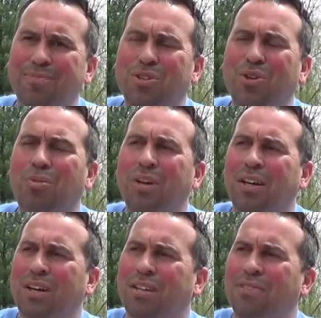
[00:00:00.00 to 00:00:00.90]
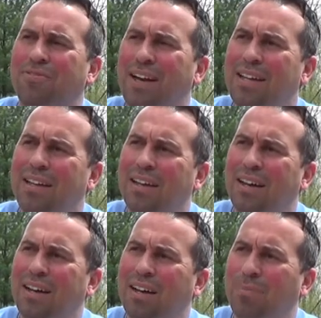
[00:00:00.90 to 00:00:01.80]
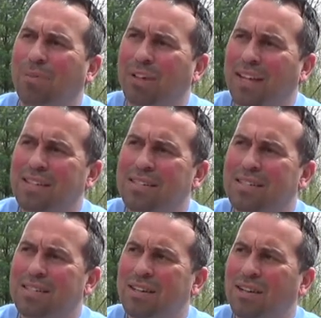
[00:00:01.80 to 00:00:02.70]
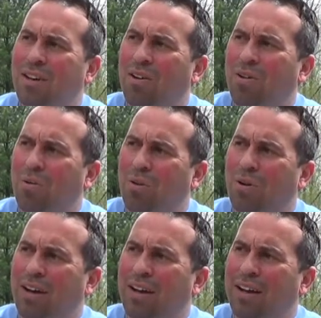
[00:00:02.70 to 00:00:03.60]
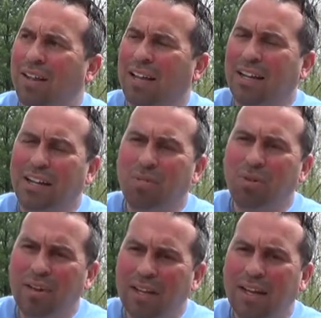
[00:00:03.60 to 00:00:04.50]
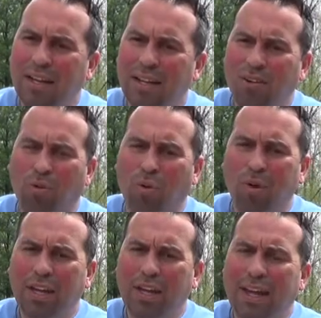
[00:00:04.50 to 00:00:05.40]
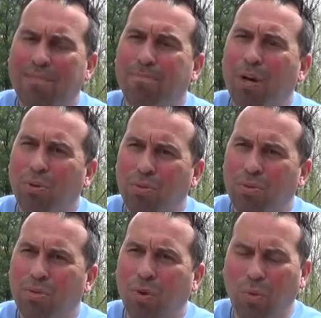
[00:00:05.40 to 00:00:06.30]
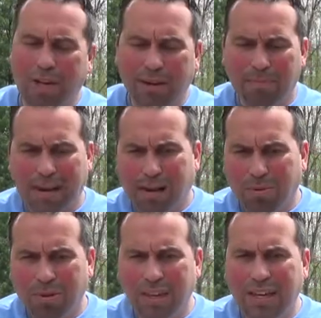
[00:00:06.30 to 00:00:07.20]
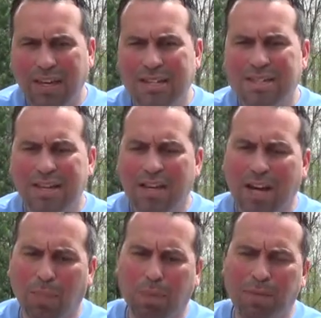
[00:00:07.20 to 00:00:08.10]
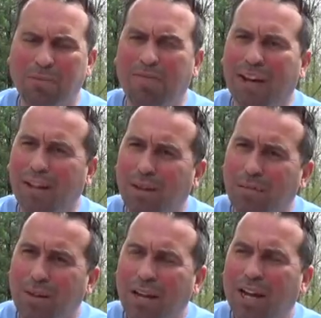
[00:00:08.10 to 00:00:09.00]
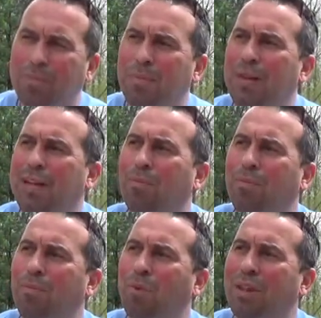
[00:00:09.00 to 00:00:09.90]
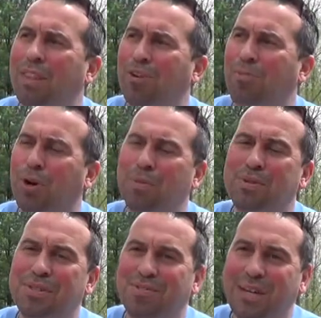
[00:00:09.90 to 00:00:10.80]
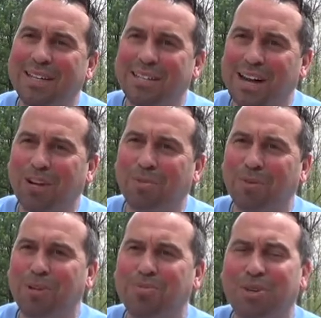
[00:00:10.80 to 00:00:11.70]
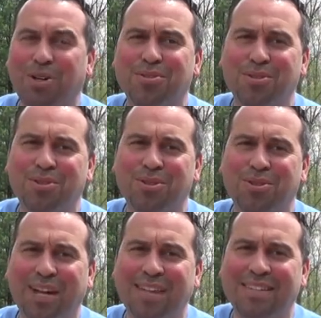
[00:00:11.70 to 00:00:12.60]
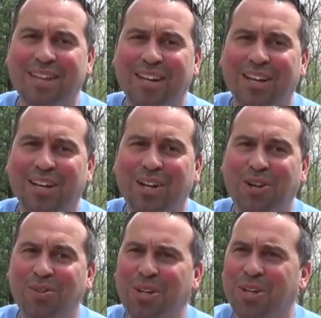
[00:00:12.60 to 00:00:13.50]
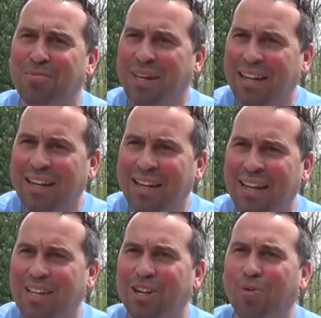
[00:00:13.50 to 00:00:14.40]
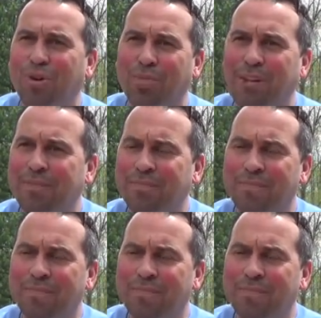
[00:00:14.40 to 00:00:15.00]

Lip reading: So to find a place or like a community where we could have both, where we can empower the kids, help them develop, help them become what their purpose to be as soccer players, but also too as, you know, young men and young women.